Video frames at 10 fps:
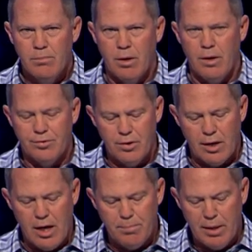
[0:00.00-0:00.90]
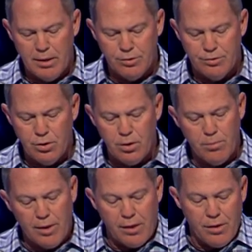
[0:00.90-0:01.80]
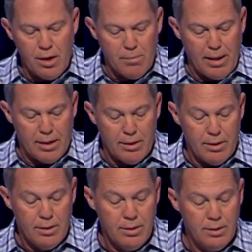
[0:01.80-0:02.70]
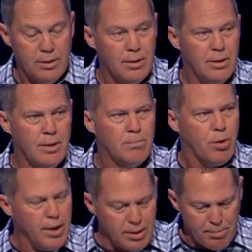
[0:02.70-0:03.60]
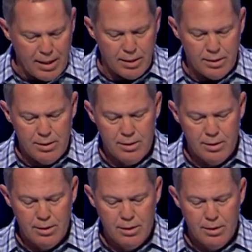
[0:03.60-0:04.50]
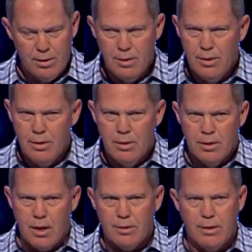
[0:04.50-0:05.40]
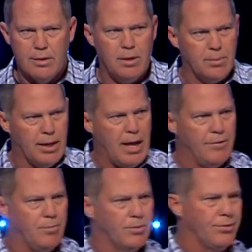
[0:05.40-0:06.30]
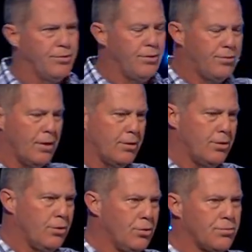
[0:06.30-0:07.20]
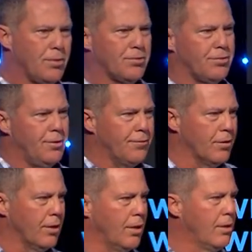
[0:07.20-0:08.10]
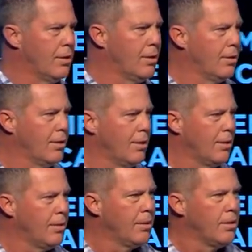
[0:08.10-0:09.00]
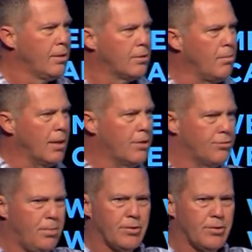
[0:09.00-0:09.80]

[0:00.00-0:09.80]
But all of a sudden, God began to stir them when they thought about it, prayed about it. God didn't tell them to get out of business, He said to do His business differently to make his